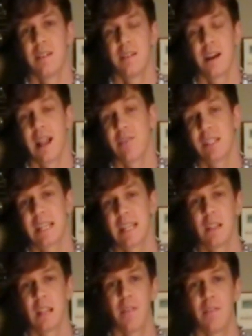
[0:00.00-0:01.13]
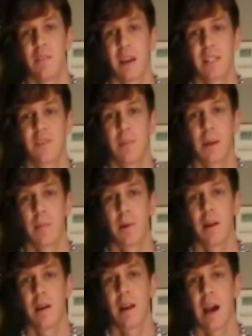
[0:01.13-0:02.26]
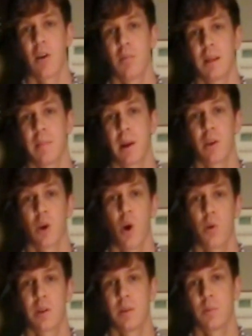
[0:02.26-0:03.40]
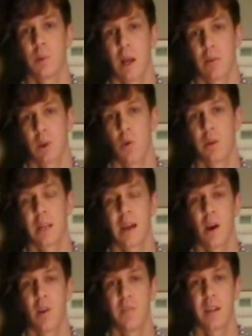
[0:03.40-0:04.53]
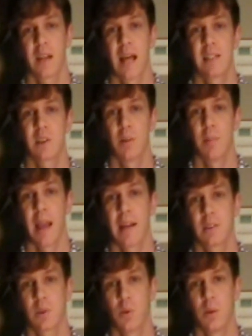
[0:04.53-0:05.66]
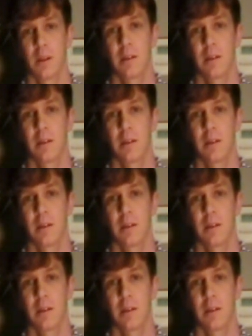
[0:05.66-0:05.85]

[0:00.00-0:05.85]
and I received a lot of advice from him on, on how to be a better coach when I was coaching at Hartford Classical Magnet School.